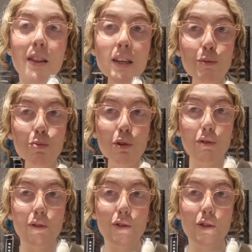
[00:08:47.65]
these
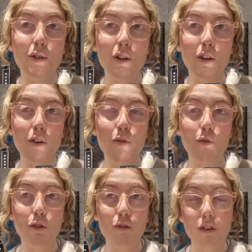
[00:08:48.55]
products
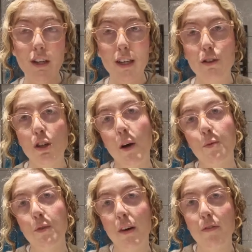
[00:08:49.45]
for free in
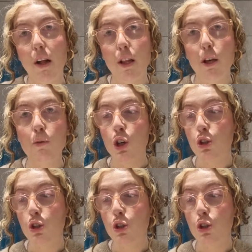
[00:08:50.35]
terms of that value.